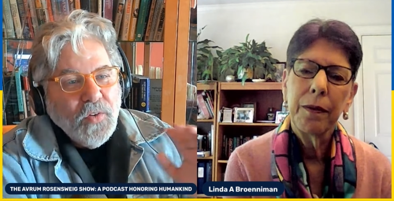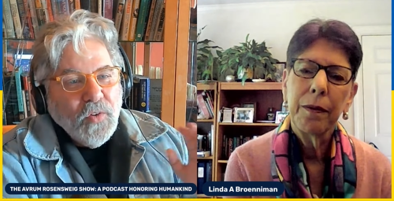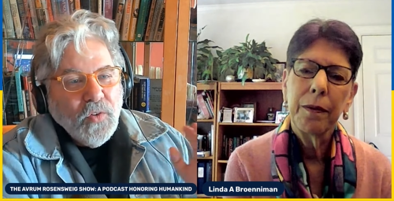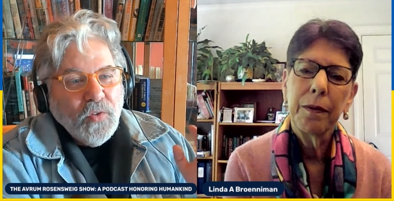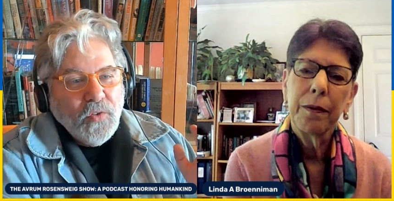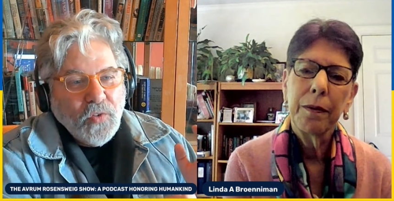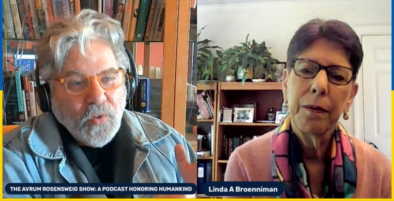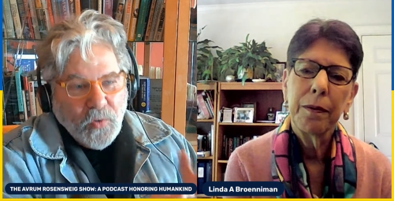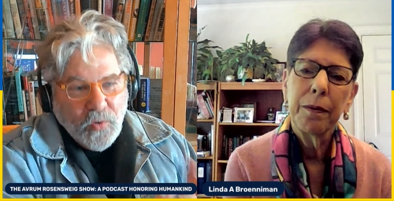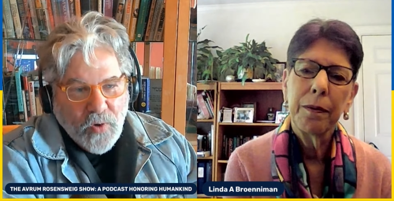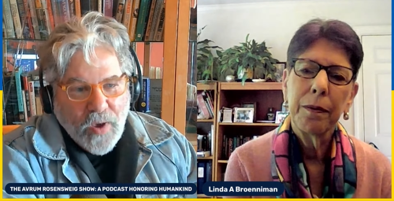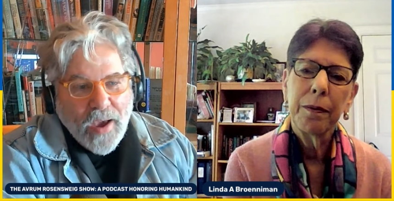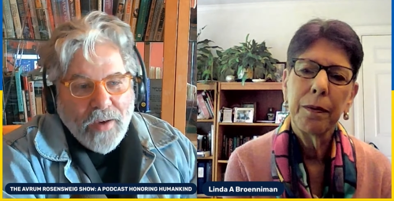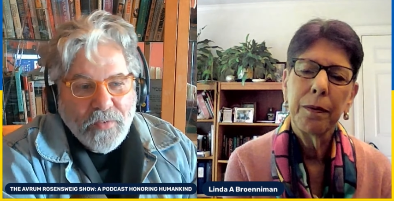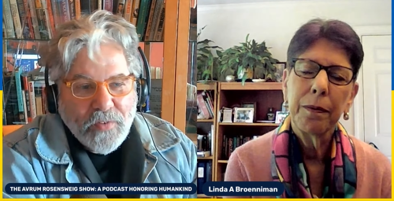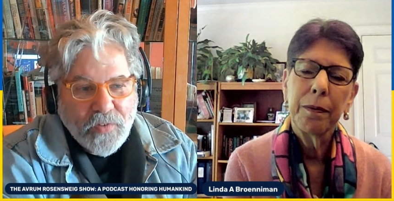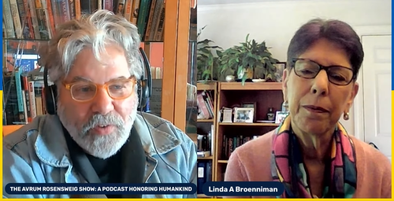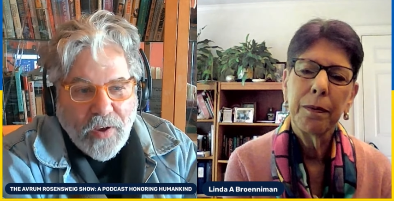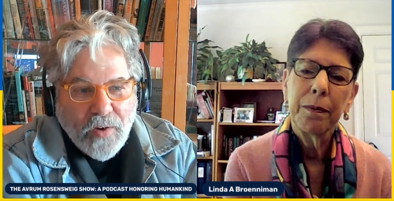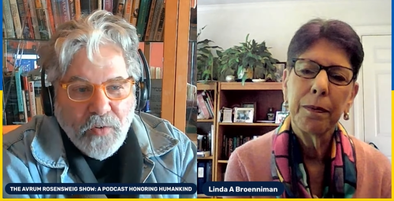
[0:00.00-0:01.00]
Speaker 1: so you have
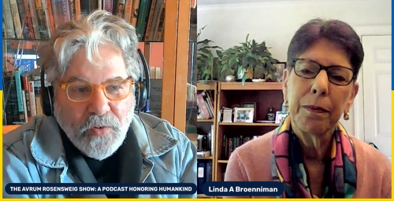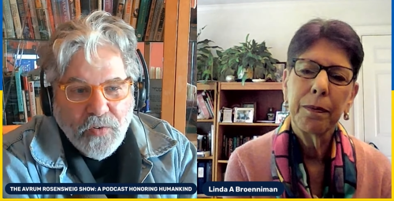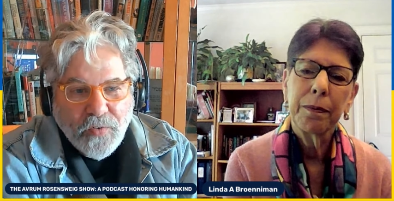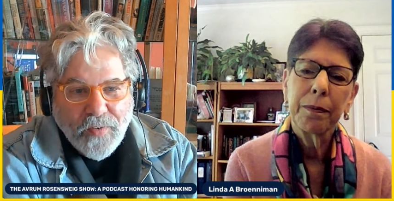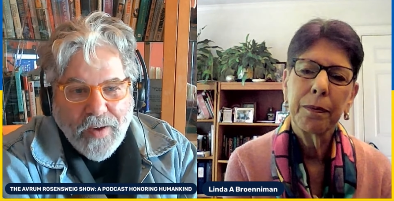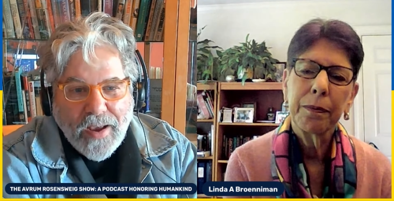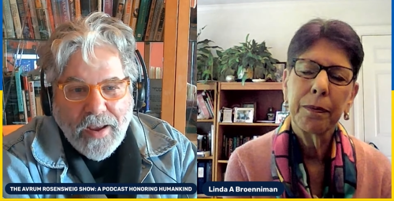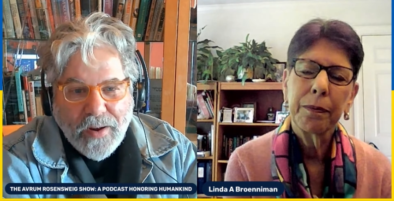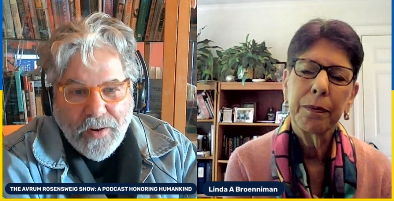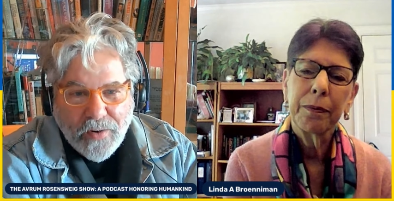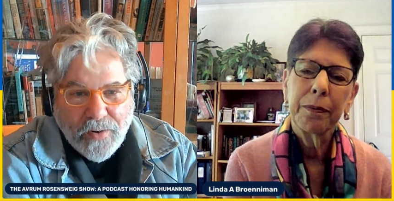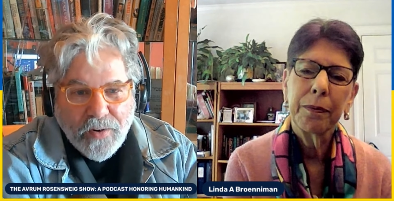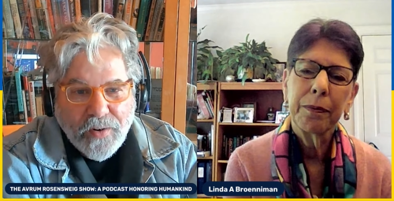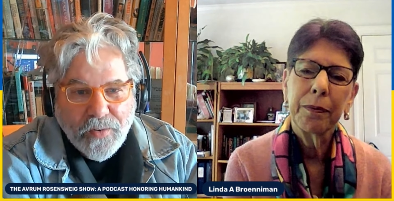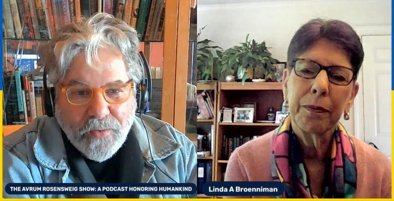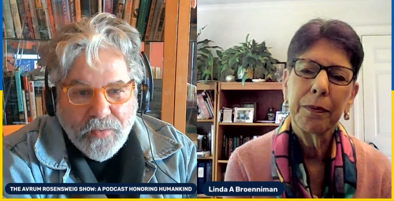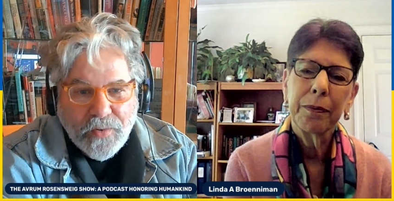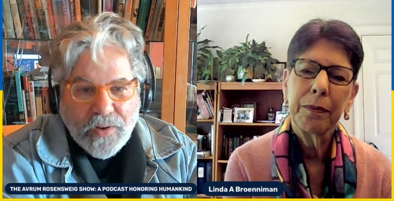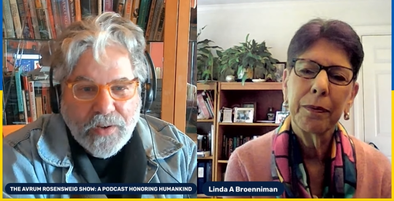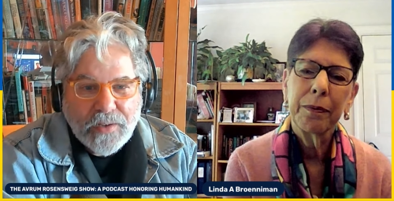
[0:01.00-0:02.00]
this house fire
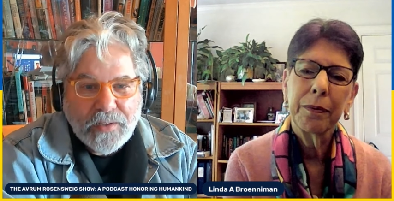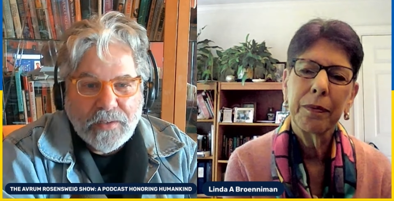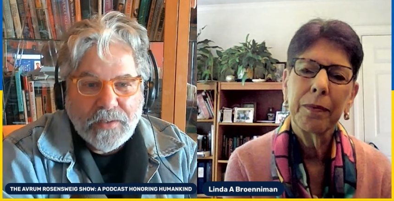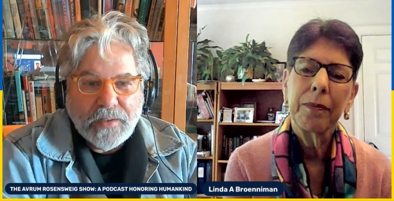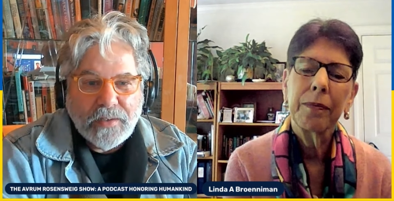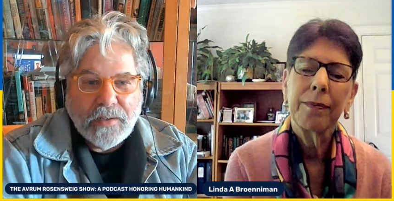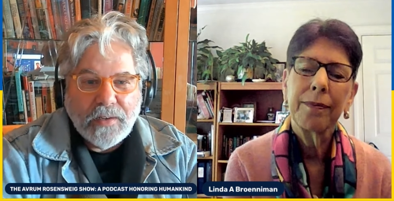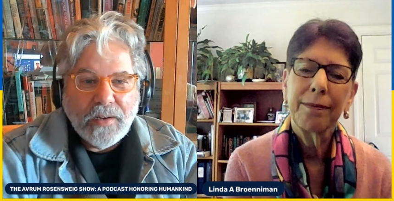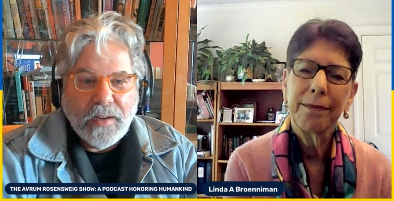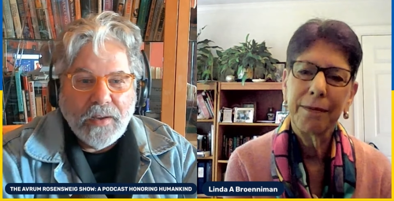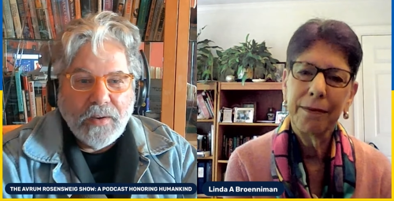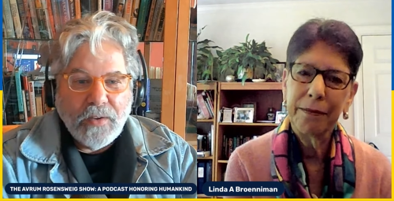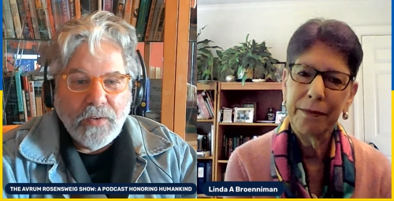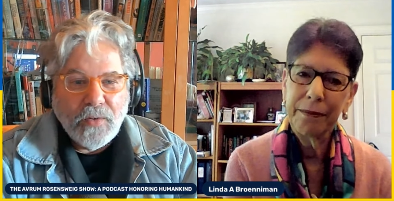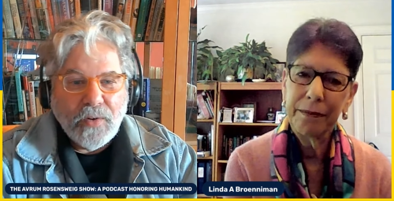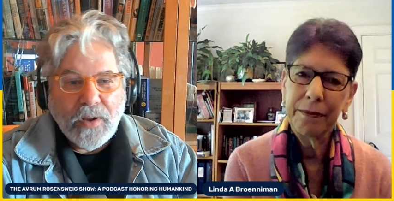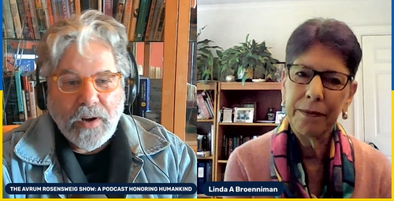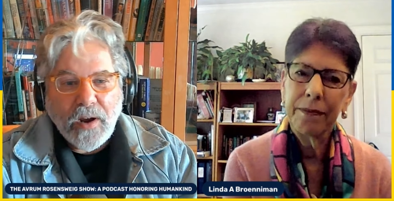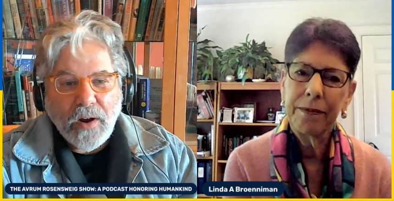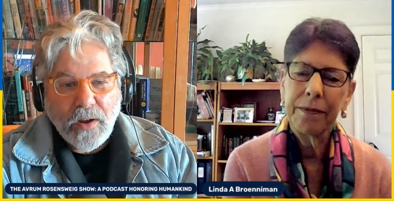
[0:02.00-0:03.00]
right now mm-hmm. you
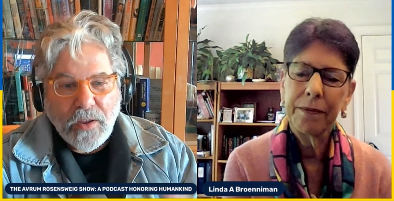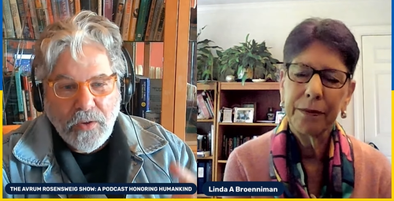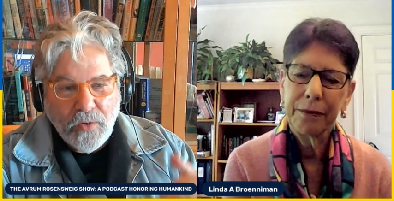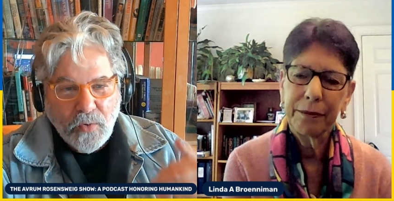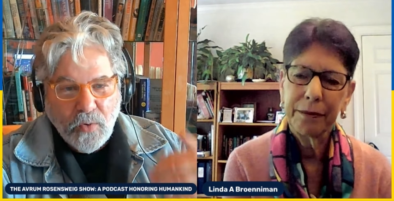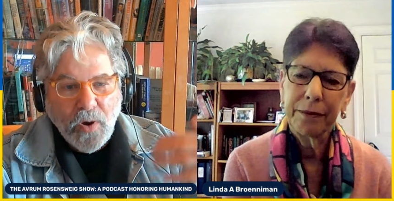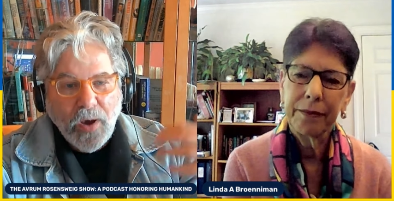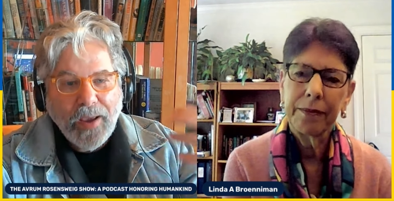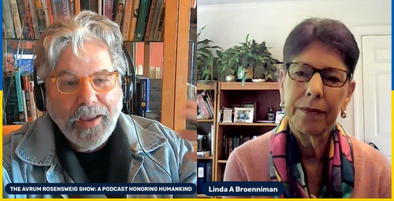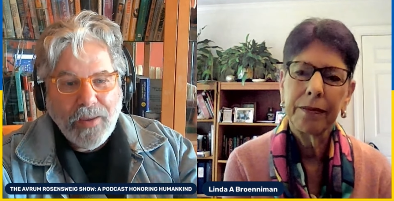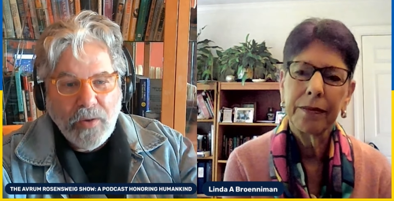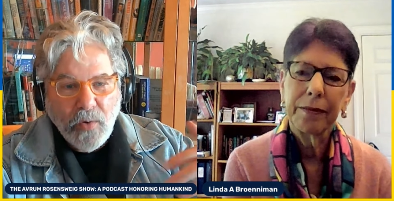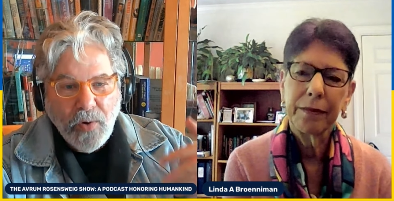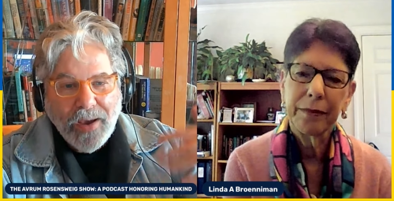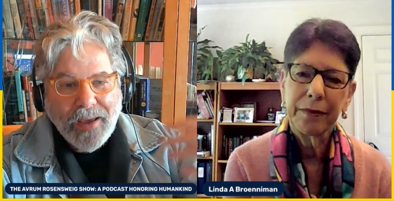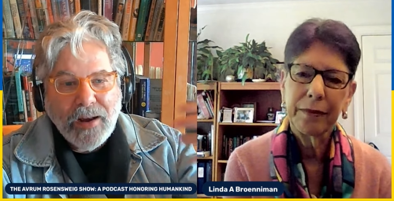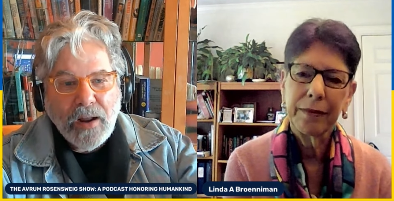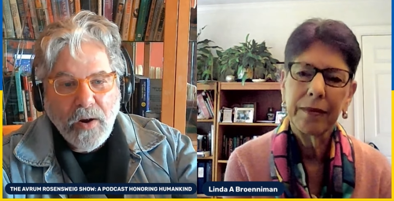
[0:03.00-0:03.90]
had, you you had